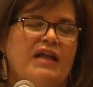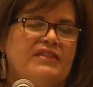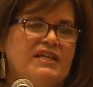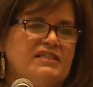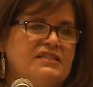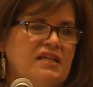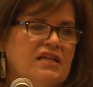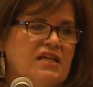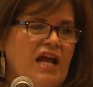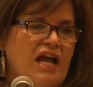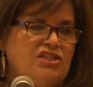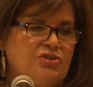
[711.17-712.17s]
this,
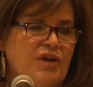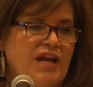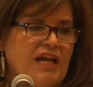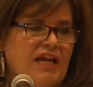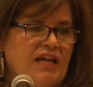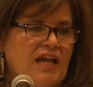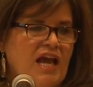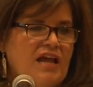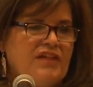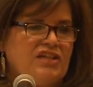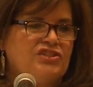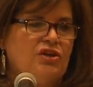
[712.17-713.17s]
a training
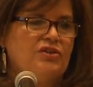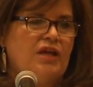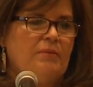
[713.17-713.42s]
that showed